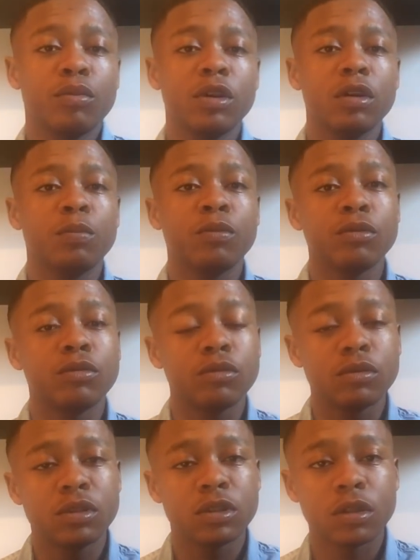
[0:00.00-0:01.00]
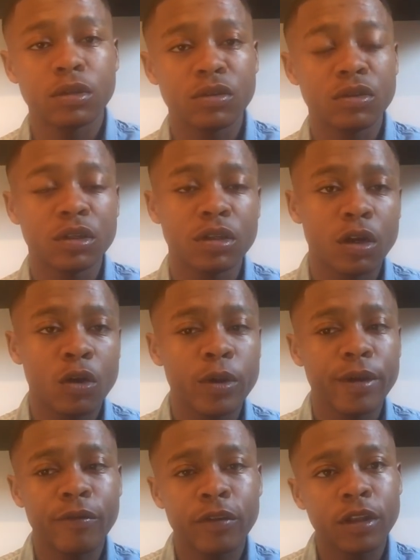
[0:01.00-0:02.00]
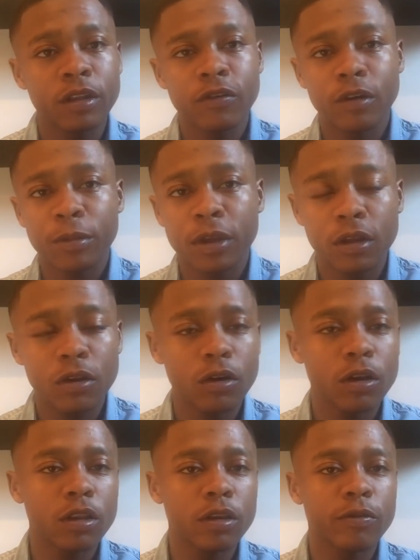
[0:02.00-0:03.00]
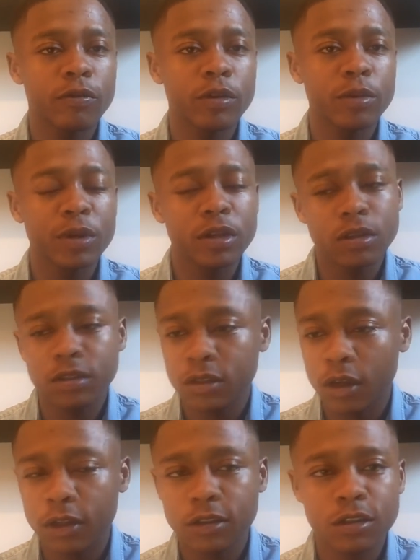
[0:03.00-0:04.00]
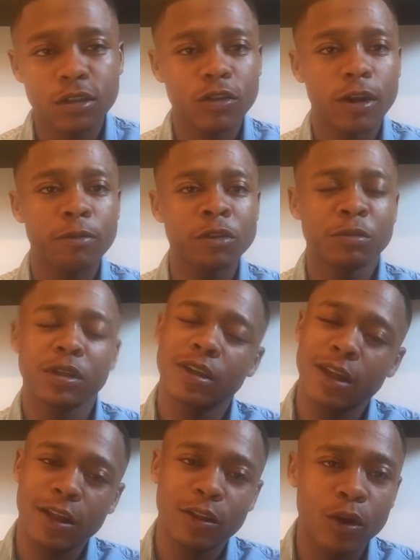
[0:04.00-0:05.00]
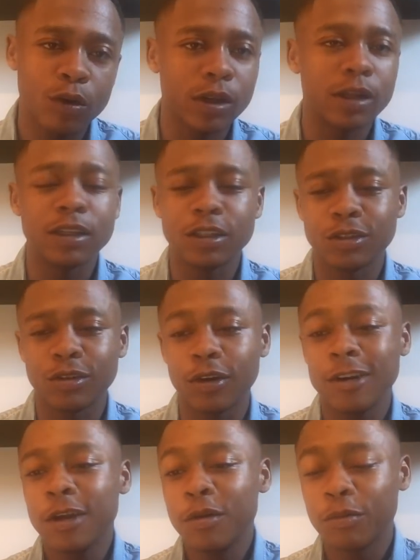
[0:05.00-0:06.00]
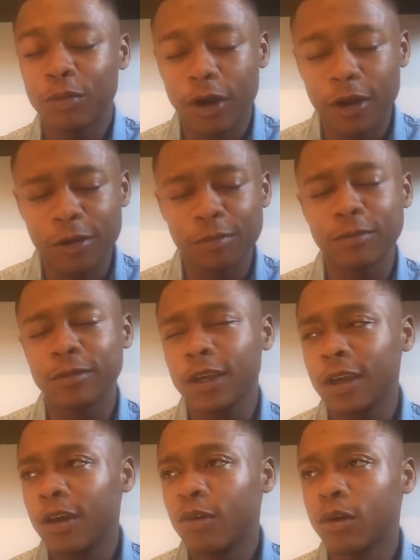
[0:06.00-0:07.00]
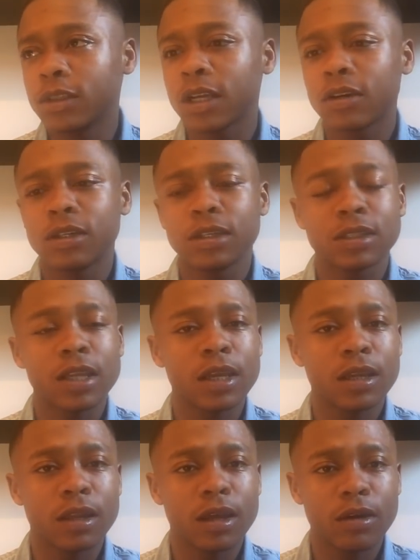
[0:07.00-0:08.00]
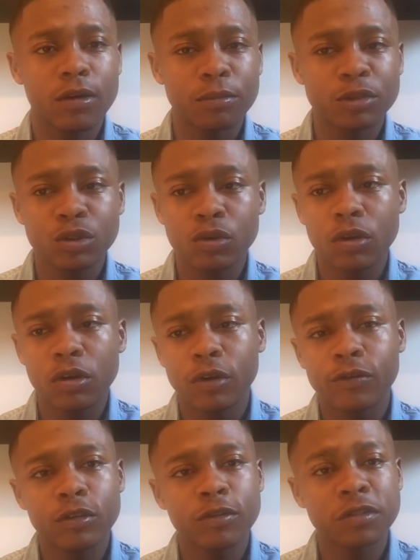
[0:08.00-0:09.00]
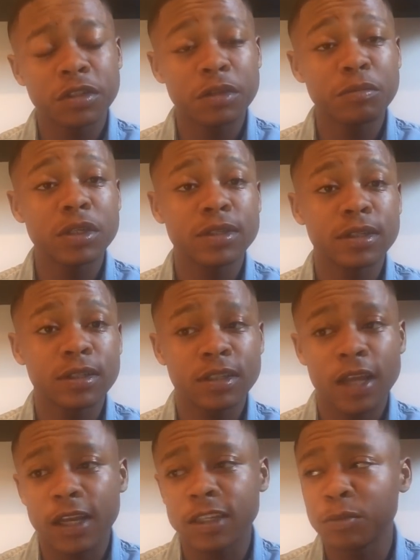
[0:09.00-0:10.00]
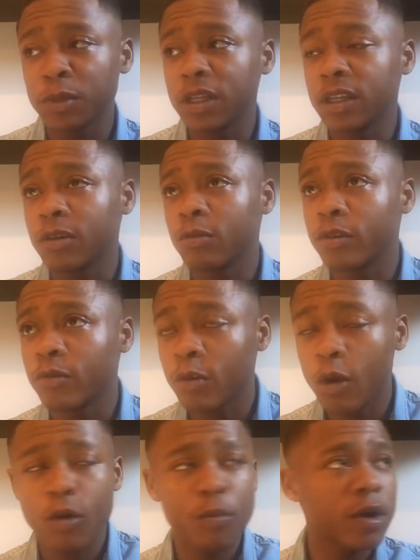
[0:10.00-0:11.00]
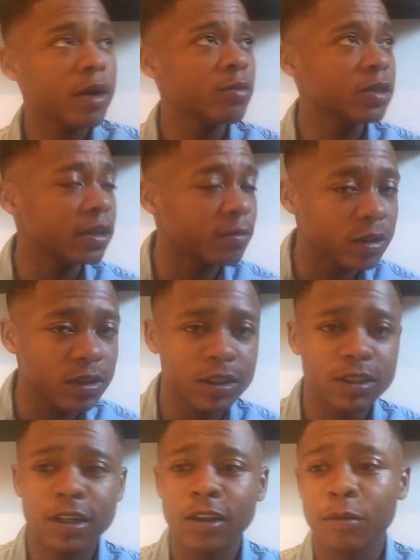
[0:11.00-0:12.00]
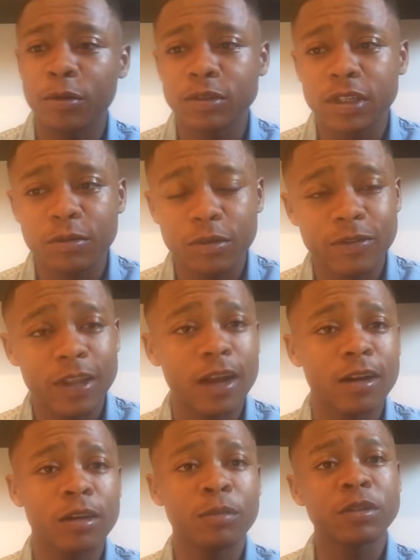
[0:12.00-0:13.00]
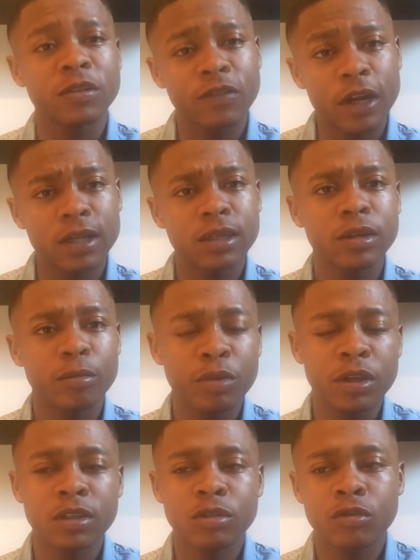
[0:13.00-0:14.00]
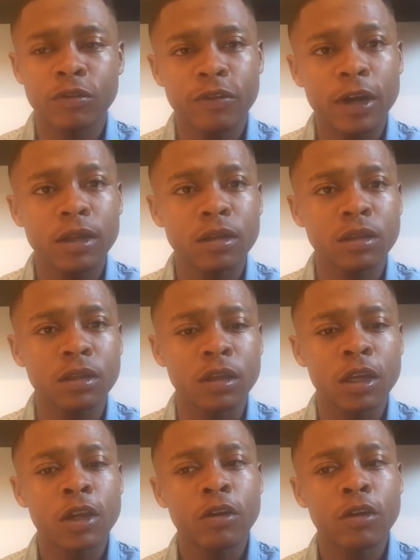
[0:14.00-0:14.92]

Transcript: People, Deluded, a quick vid. If I'm here longer than 3 minutes, unsubscribe to me. Nah, don't. I need you lot. But what was I going to say? Now, I'm sure a lot of you have seen Mislintat. He's been linked with Real Madrid. He was linked with this club. He was linked with that club. He finally appears to have finally